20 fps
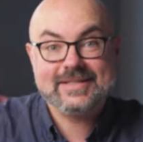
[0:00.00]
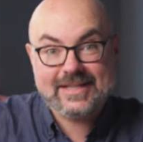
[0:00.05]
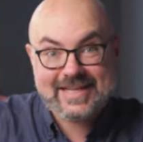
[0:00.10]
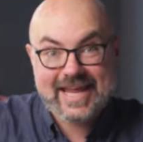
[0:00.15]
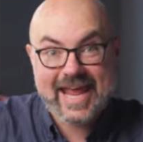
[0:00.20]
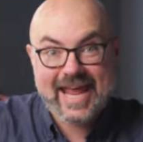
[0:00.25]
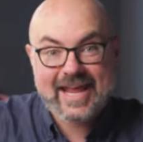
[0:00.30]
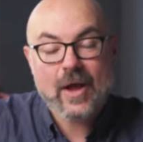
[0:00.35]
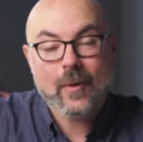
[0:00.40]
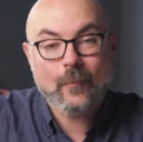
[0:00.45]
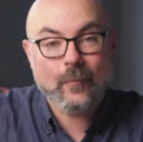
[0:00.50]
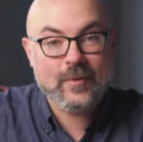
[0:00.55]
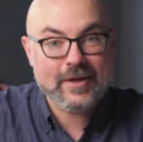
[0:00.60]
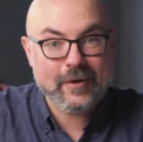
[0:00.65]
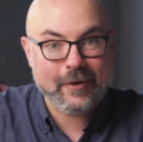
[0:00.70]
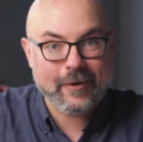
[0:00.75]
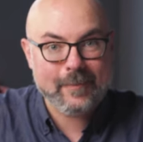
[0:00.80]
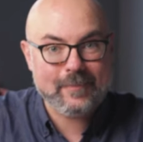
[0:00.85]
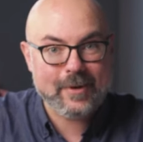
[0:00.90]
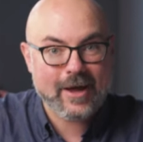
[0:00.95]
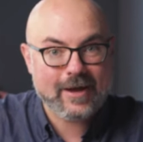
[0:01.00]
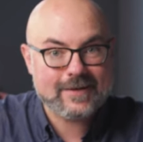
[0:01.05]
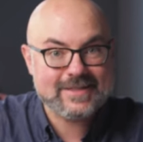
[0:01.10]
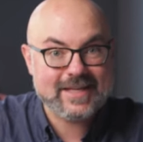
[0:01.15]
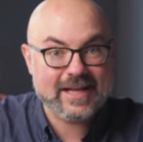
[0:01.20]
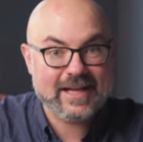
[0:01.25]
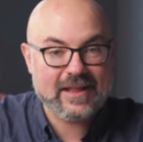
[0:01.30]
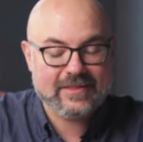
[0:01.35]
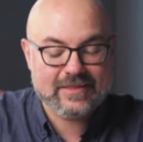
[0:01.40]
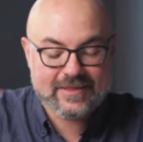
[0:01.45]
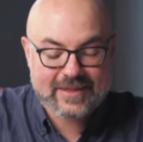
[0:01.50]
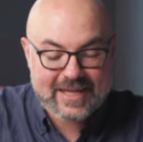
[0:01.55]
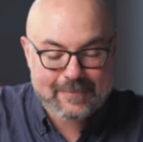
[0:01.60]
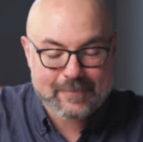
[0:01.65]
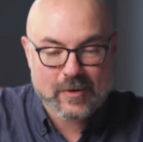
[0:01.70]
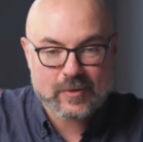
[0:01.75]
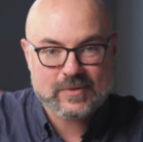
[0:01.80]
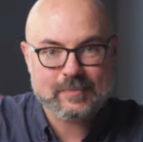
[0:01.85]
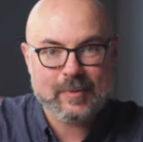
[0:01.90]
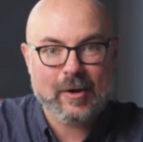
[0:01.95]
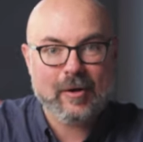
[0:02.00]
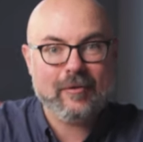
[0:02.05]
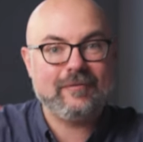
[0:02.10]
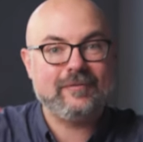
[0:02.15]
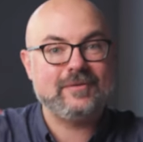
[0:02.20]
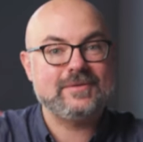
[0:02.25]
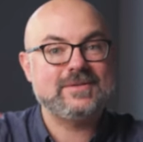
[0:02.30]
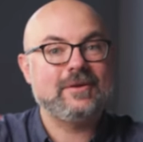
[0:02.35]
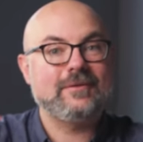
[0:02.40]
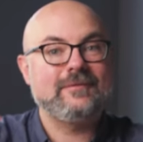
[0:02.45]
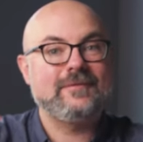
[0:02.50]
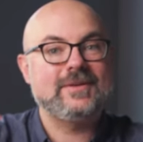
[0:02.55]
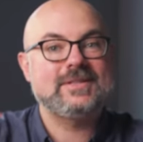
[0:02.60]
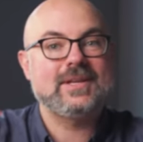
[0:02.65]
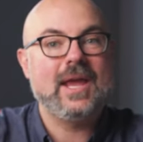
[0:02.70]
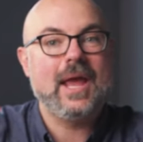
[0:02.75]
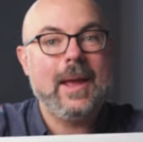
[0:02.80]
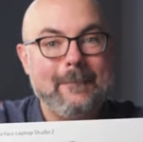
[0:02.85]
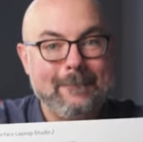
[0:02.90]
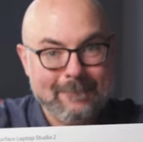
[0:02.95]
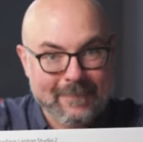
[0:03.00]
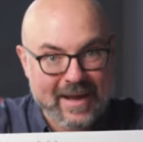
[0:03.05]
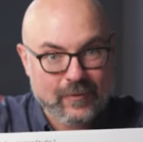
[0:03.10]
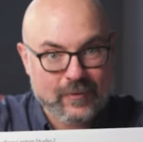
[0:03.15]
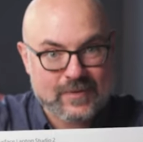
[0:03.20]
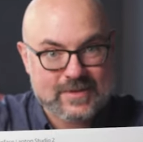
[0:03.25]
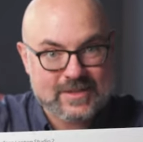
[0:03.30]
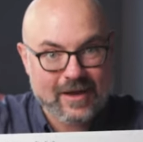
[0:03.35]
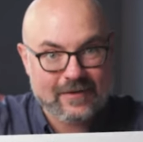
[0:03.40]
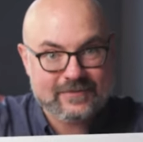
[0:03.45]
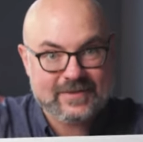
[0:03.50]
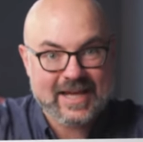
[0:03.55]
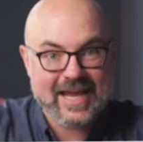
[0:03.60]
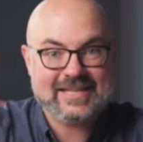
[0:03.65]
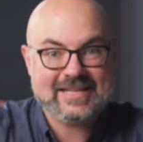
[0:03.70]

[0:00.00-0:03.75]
Today, we are unboxing the most powerful Surface Microsoft